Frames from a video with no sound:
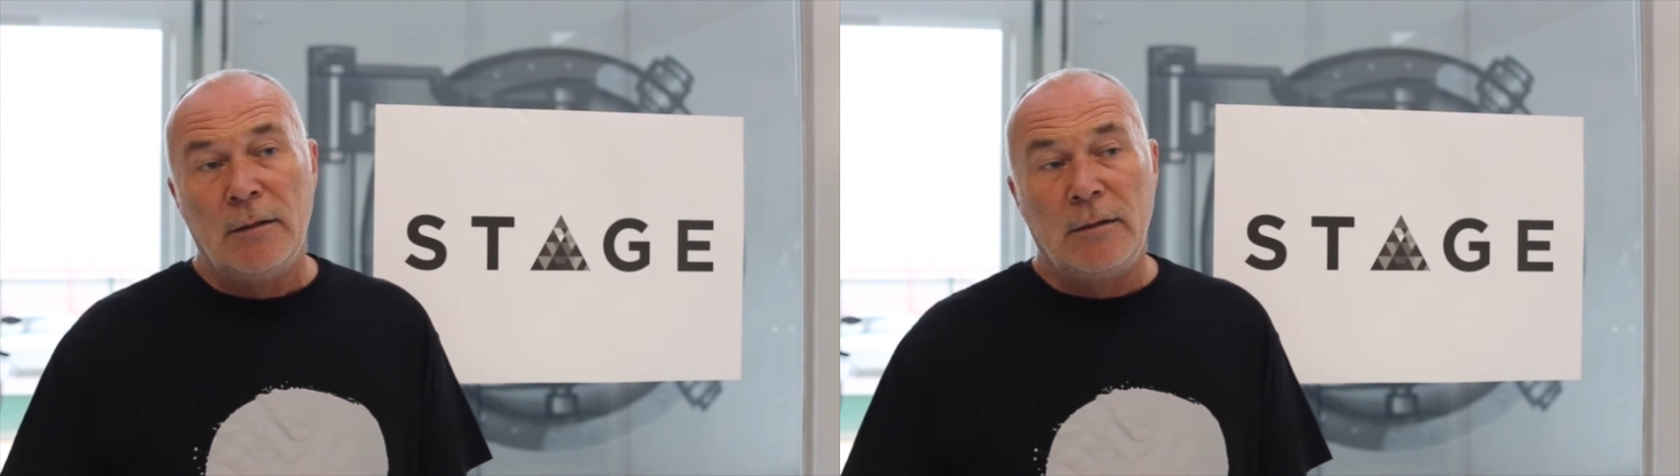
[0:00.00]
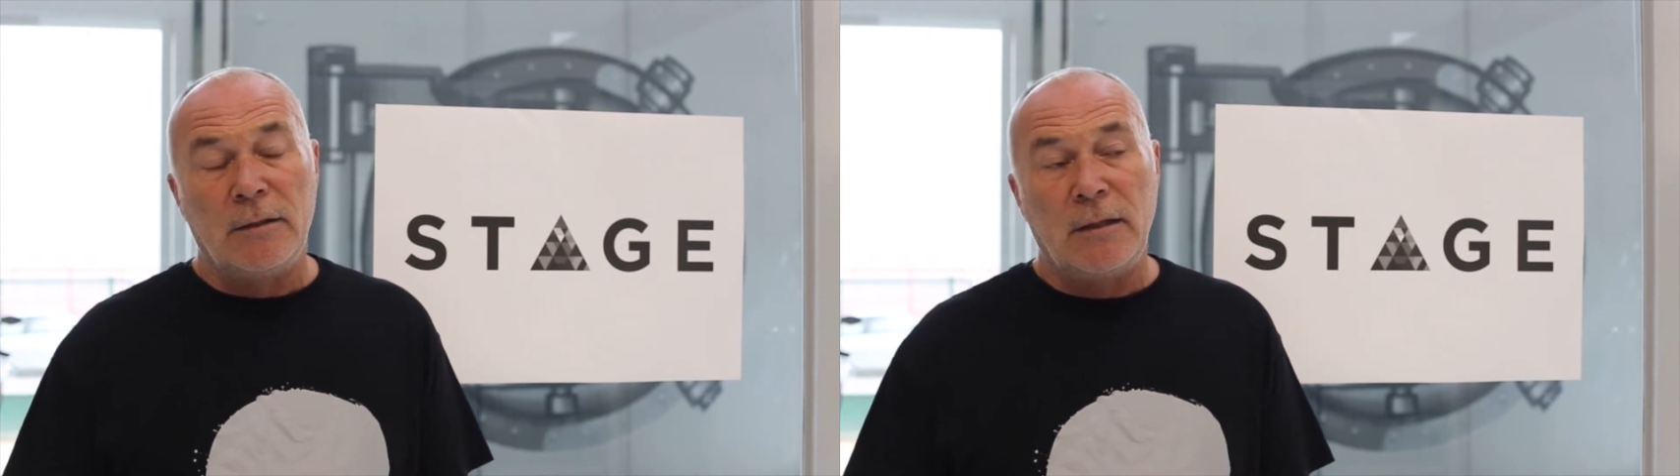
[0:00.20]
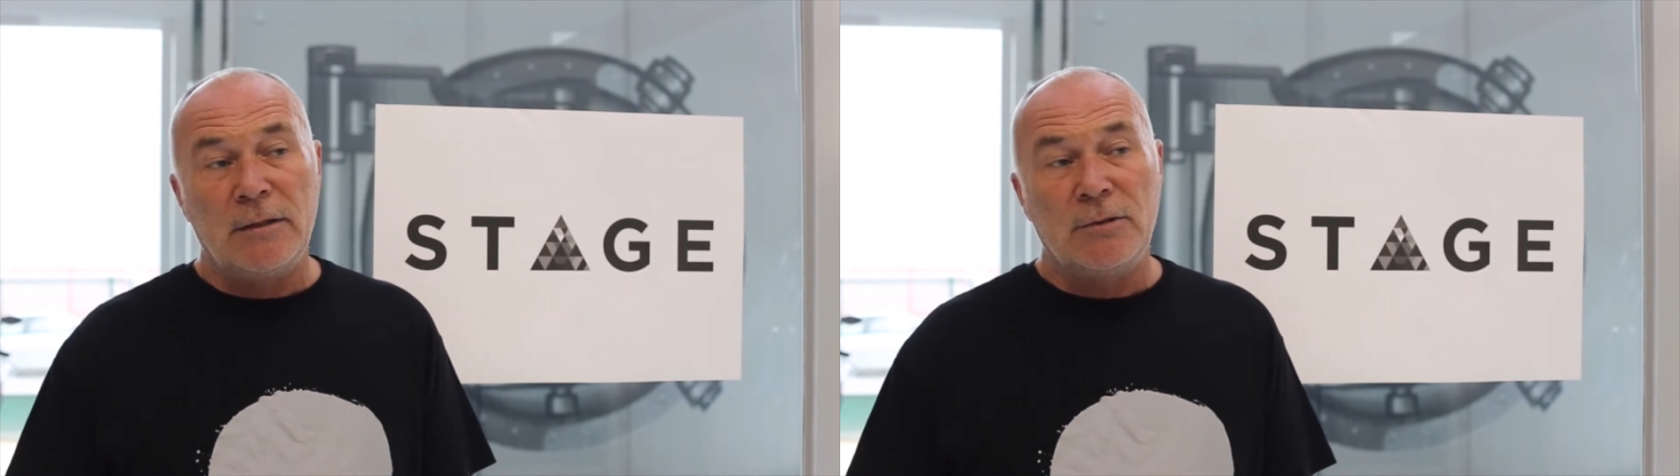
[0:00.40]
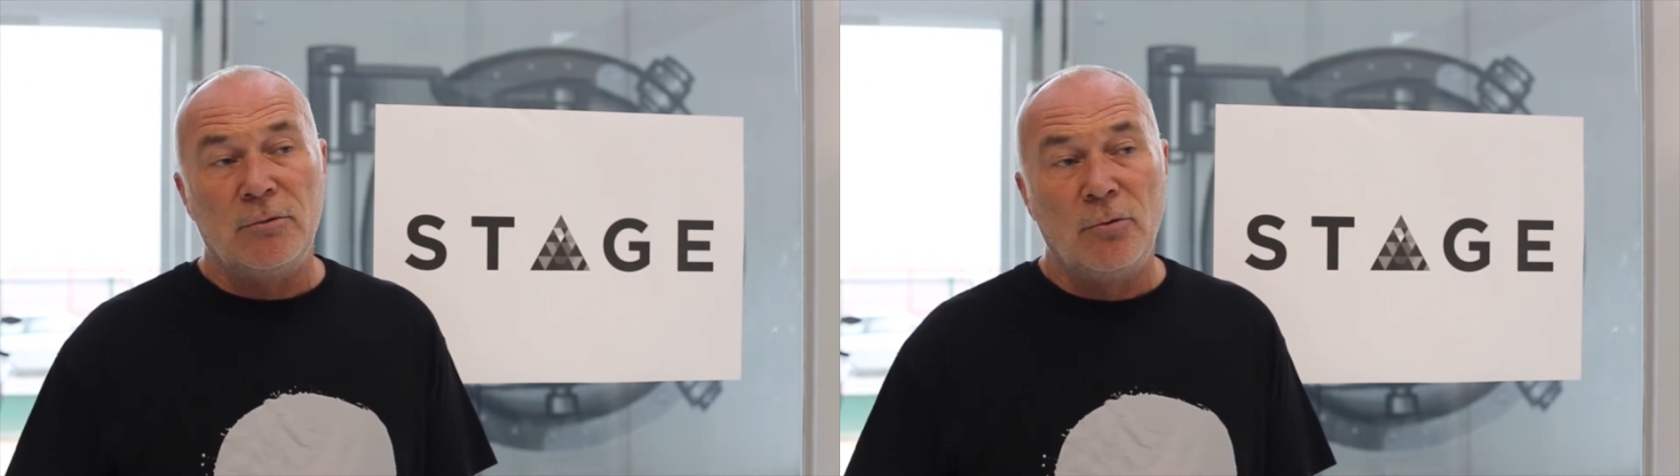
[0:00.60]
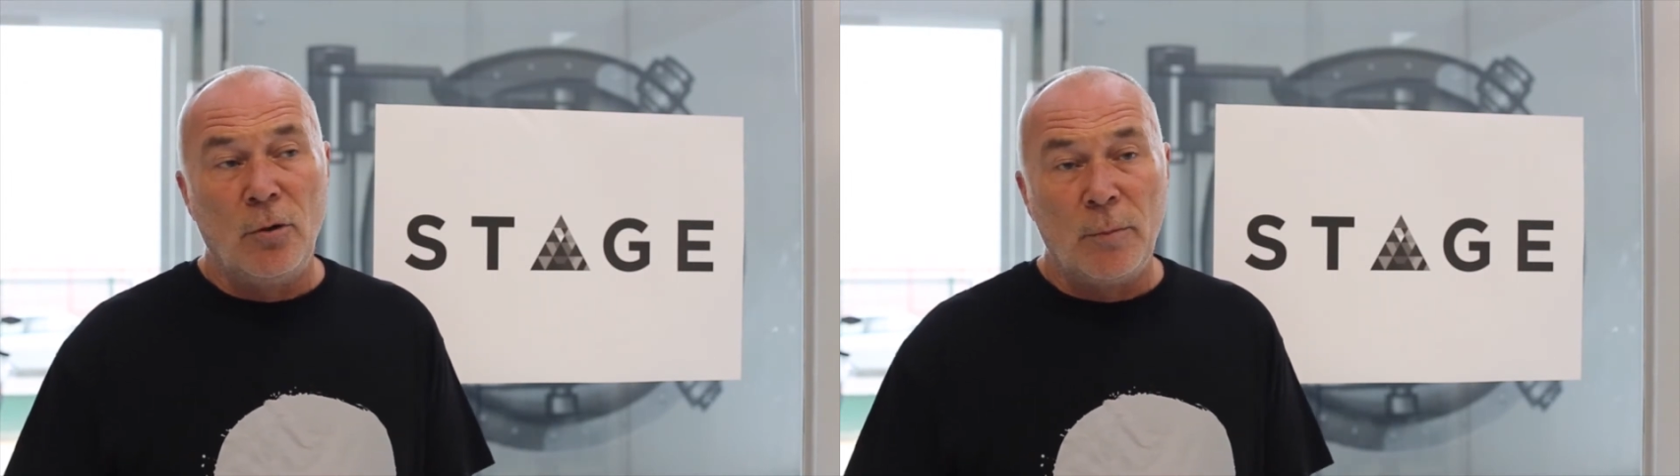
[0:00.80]
that they
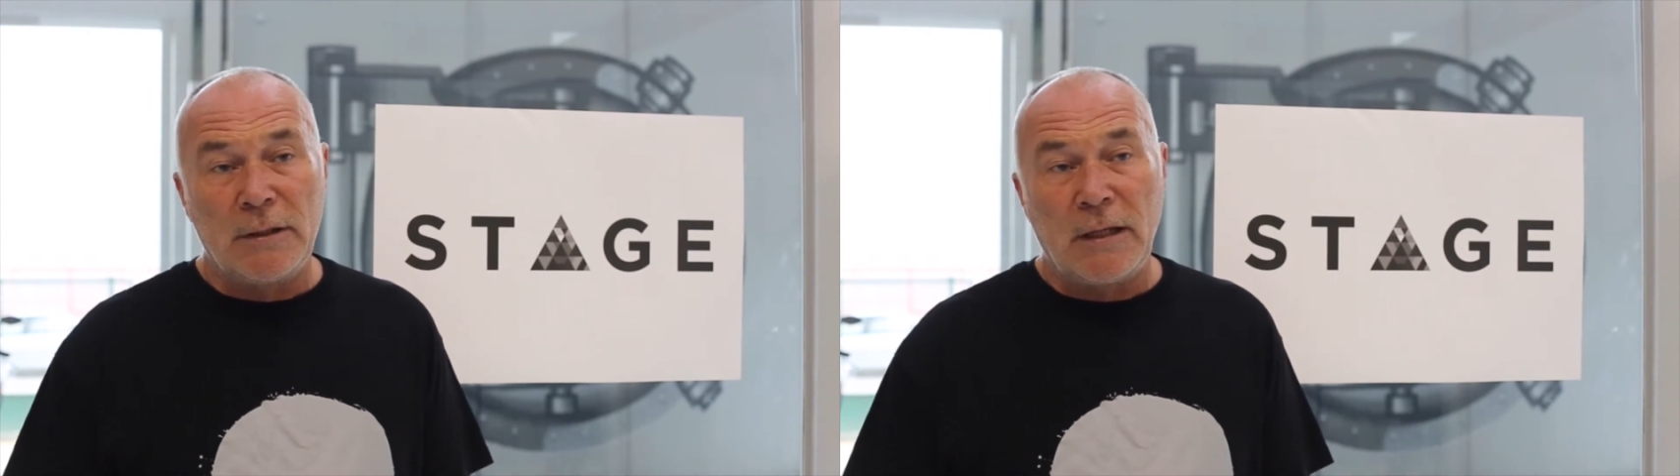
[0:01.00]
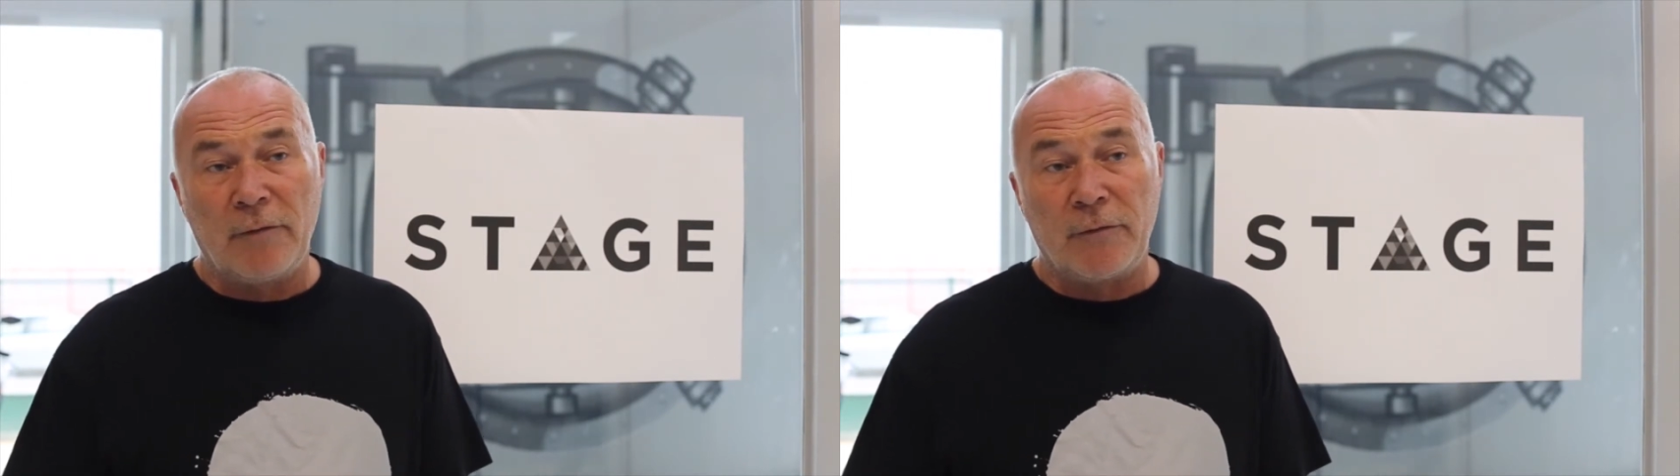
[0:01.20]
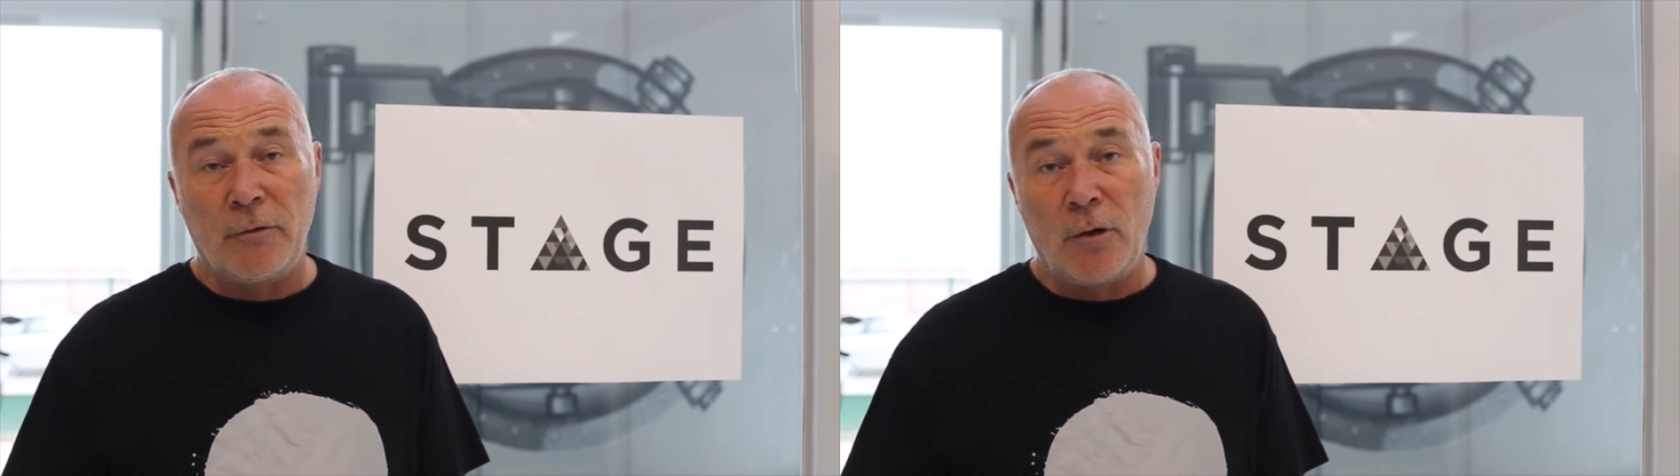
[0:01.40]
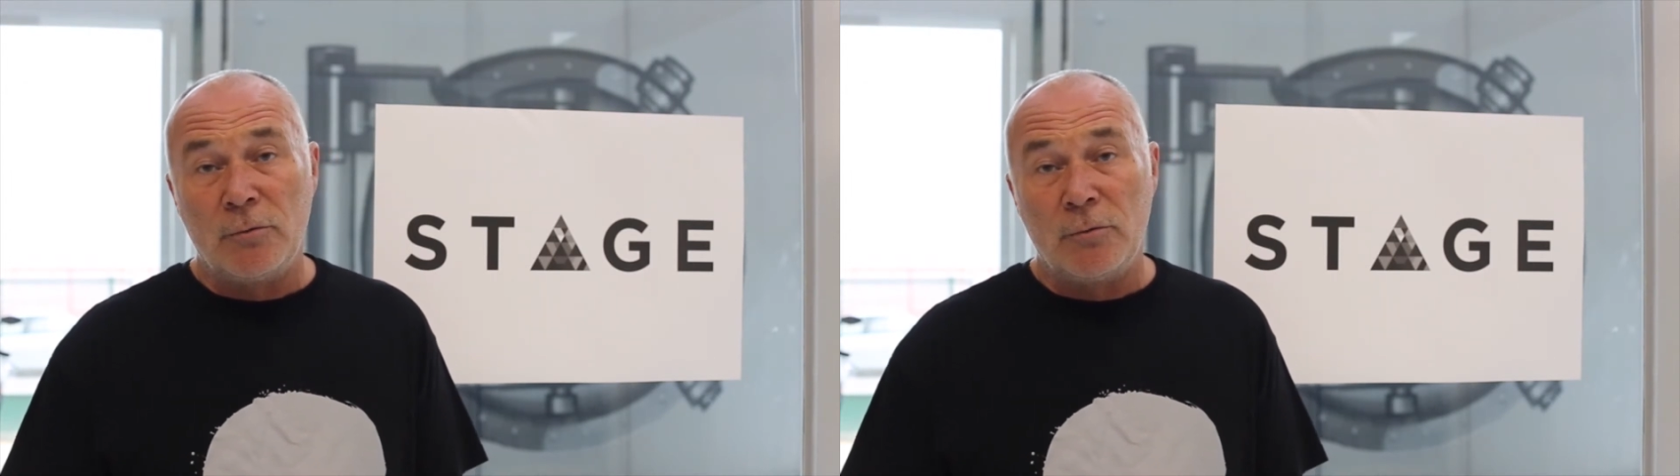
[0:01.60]
normally have their